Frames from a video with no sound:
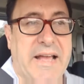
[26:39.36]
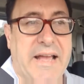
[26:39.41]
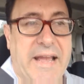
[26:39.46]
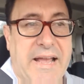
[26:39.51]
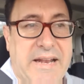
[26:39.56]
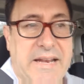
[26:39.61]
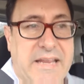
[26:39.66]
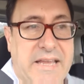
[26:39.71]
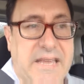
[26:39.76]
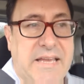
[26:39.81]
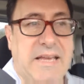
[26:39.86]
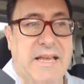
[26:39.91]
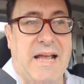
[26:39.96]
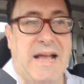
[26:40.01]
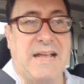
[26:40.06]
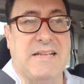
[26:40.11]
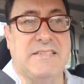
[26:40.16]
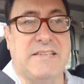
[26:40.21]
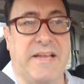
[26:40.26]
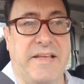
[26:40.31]
any
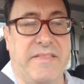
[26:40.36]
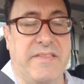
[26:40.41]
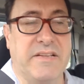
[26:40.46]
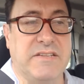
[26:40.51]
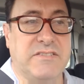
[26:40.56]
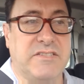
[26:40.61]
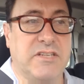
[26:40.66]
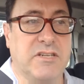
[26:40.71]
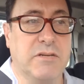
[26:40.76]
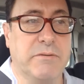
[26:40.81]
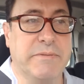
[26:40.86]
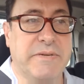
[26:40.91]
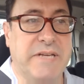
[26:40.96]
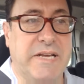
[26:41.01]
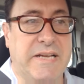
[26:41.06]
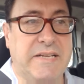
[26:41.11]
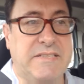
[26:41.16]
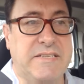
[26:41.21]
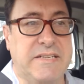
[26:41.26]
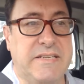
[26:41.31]
asset that's
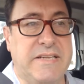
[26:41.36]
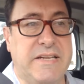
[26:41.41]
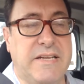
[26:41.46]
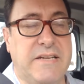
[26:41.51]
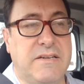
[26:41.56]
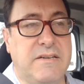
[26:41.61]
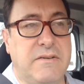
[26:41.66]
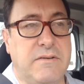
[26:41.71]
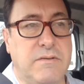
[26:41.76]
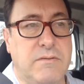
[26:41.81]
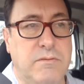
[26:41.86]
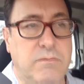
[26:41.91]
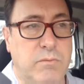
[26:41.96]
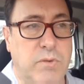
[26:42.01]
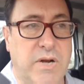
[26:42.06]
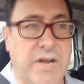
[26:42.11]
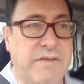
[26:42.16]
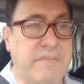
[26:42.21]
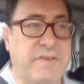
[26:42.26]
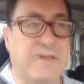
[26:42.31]
denominated in
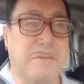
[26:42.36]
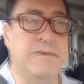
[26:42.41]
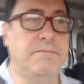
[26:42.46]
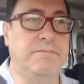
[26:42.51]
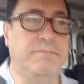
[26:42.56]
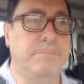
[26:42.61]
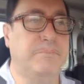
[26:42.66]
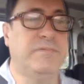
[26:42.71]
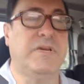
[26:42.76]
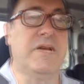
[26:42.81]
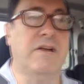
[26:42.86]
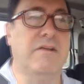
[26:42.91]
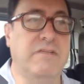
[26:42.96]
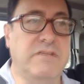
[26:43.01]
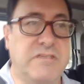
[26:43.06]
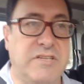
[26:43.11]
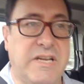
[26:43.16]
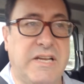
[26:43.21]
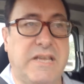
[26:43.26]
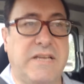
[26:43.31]
whatever
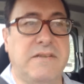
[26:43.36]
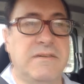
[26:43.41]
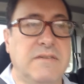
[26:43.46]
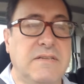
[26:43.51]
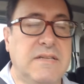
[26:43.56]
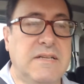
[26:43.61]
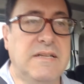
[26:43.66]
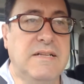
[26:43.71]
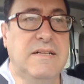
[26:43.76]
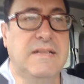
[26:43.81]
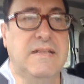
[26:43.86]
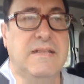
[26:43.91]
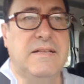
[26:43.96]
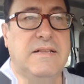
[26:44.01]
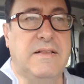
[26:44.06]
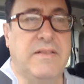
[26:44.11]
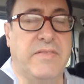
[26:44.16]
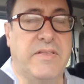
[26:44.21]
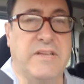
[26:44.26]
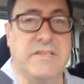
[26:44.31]
currency
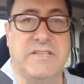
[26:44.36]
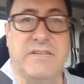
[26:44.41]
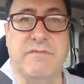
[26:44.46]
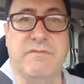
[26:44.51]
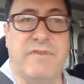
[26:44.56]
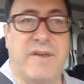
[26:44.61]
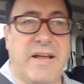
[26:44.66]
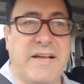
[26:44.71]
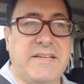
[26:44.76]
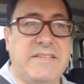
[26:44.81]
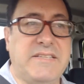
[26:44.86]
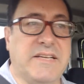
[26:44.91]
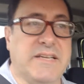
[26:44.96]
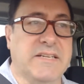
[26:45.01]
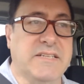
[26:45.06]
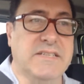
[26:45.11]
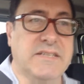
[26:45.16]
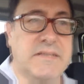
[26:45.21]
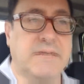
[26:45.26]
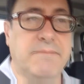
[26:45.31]
that's
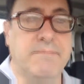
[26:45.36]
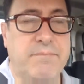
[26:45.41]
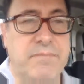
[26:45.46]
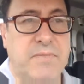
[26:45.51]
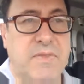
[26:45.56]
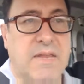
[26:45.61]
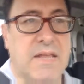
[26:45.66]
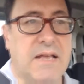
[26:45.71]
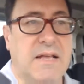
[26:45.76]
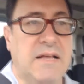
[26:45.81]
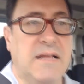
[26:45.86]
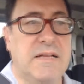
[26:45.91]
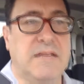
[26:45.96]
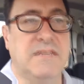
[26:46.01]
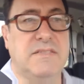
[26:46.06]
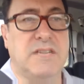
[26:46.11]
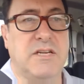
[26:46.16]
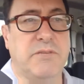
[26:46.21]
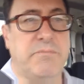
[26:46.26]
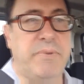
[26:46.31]
inflated.
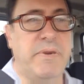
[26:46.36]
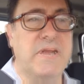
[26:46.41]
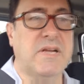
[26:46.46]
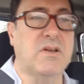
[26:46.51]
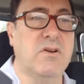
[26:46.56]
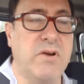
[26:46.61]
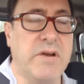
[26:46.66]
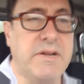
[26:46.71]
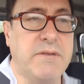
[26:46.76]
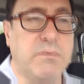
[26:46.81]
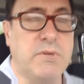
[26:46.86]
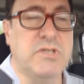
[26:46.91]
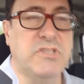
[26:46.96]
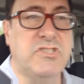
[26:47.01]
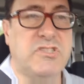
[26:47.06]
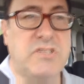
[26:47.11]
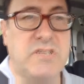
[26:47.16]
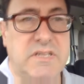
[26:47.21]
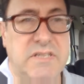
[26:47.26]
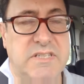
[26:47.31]
So Bitcoin
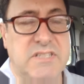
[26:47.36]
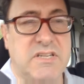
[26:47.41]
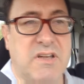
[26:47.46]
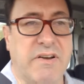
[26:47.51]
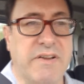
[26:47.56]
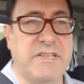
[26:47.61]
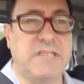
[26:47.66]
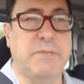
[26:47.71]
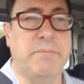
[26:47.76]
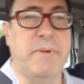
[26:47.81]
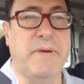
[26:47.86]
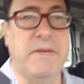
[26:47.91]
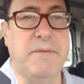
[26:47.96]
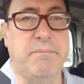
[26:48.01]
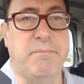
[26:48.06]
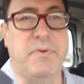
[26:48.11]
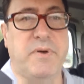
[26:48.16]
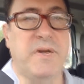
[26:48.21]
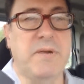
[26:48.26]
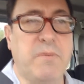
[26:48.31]
was designed to be
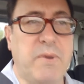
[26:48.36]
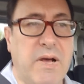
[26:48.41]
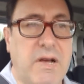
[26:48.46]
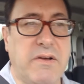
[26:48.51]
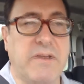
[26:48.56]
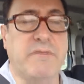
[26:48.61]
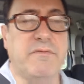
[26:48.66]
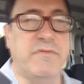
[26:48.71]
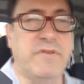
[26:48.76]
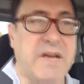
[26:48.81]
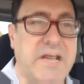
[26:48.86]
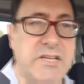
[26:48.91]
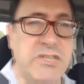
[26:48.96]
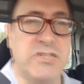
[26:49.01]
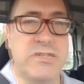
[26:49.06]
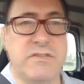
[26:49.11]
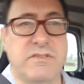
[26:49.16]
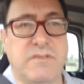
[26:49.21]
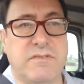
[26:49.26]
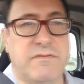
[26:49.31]
pretty well
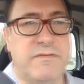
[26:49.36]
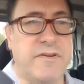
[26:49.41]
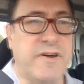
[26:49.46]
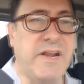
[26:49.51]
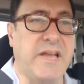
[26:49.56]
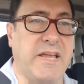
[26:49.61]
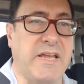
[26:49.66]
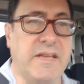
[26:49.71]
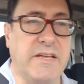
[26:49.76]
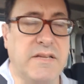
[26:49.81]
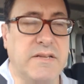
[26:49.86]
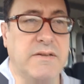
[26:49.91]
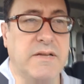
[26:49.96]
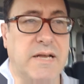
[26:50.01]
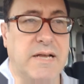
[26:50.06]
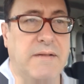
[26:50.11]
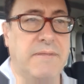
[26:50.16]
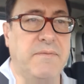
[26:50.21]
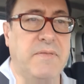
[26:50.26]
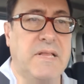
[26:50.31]
inflation free.
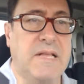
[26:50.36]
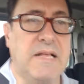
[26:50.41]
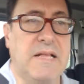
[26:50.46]
Um,